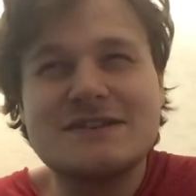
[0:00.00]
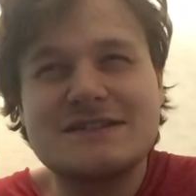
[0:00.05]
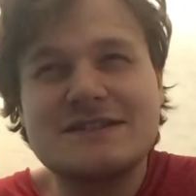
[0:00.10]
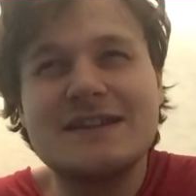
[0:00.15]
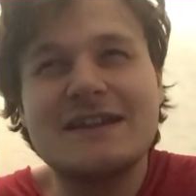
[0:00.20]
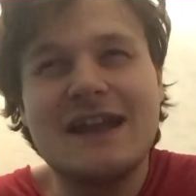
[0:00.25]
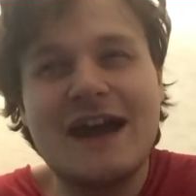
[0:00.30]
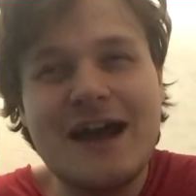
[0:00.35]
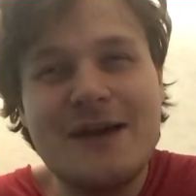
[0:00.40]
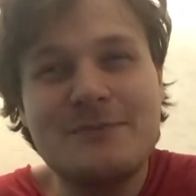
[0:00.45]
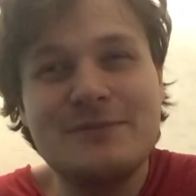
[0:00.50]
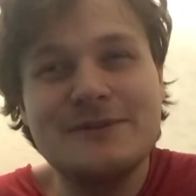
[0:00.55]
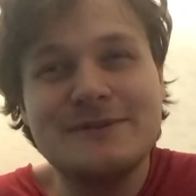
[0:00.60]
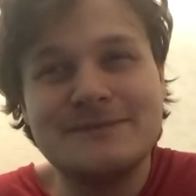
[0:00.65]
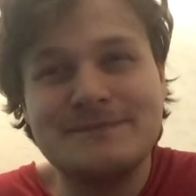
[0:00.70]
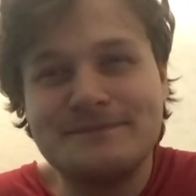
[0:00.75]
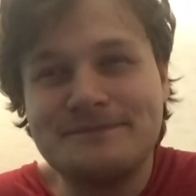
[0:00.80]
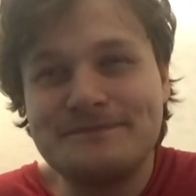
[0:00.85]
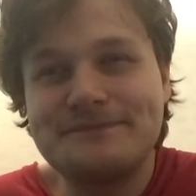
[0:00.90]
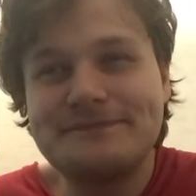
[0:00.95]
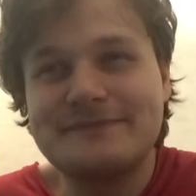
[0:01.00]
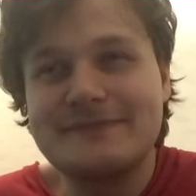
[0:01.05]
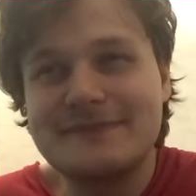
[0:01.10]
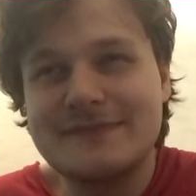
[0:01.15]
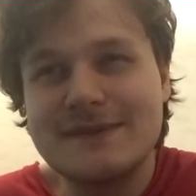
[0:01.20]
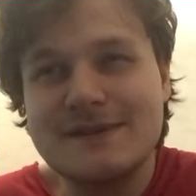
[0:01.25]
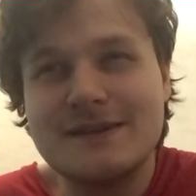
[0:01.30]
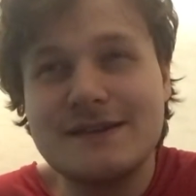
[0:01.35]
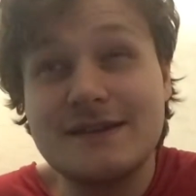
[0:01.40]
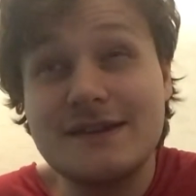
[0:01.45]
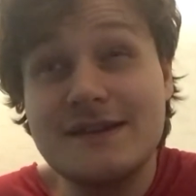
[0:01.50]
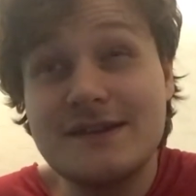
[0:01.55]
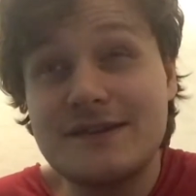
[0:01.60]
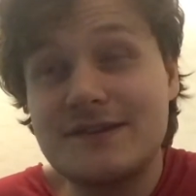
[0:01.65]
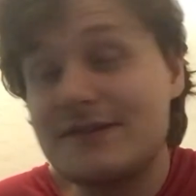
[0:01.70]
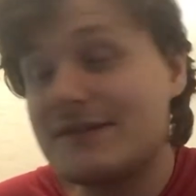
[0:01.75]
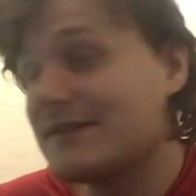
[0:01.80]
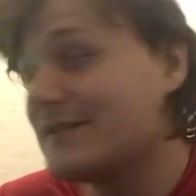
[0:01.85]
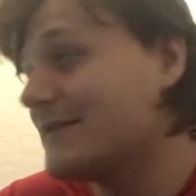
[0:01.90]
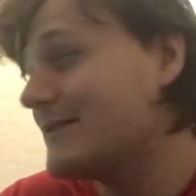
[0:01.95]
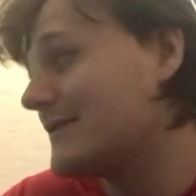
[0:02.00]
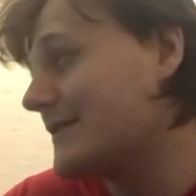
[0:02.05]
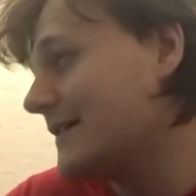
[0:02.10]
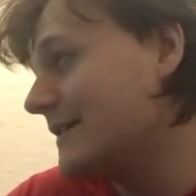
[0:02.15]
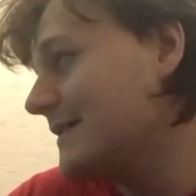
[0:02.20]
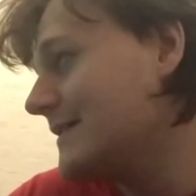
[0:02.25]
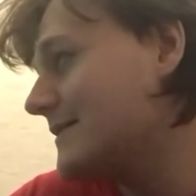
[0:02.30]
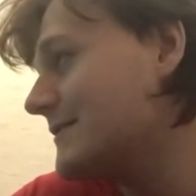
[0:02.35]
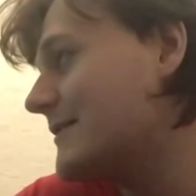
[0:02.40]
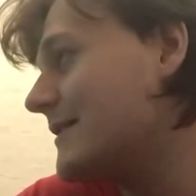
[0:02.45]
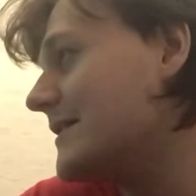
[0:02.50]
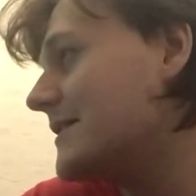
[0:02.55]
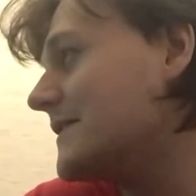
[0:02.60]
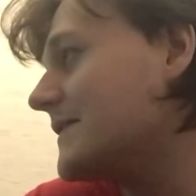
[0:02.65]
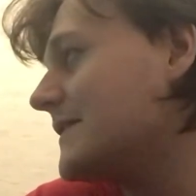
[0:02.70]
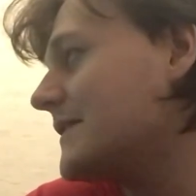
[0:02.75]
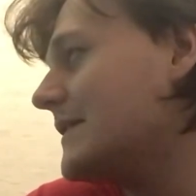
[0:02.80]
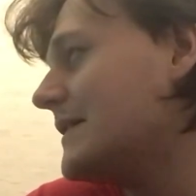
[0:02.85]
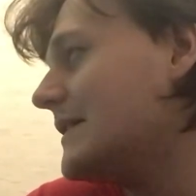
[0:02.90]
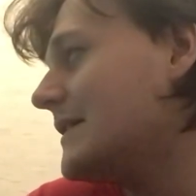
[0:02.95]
did happen. Yes, thank you guys.